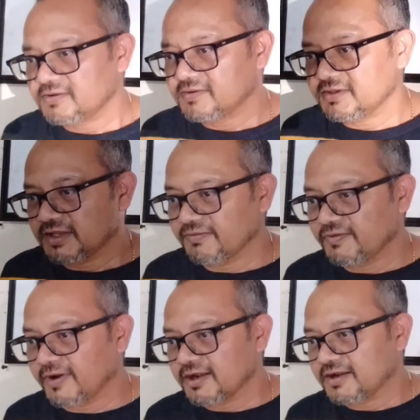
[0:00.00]
yeah, we
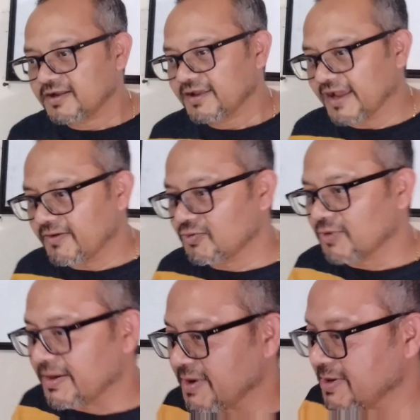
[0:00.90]
won. I would want
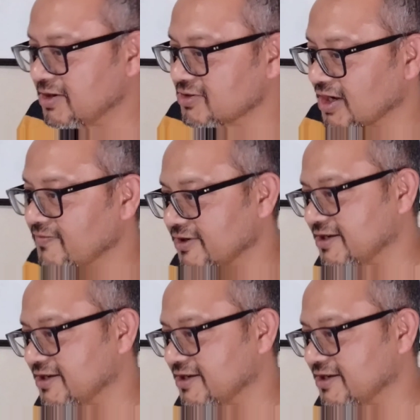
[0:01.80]
everybody to solve it.